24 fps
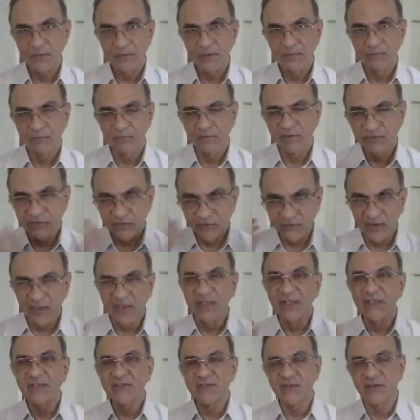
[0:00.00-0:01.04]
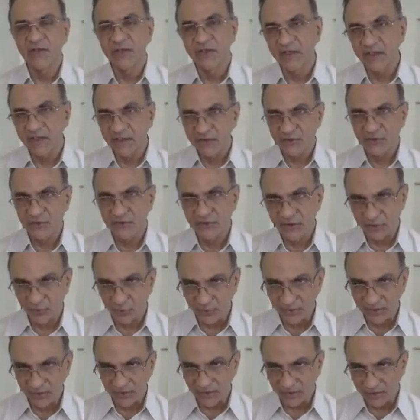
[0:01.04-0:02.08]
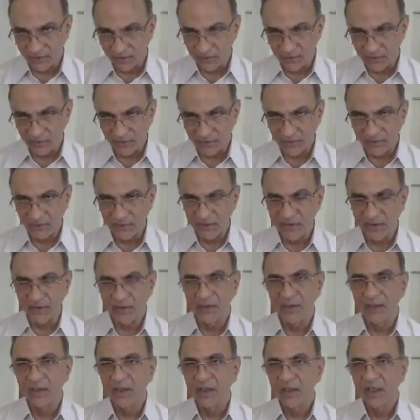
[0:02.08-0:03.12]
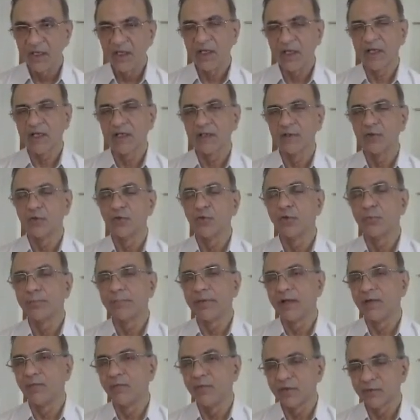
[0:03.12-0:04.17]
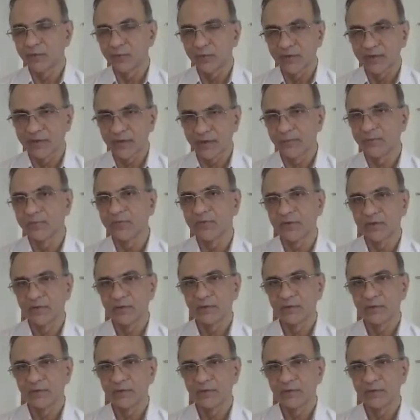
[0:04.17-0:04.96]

which is the least radiation that you can get, and you do pelvis with hips.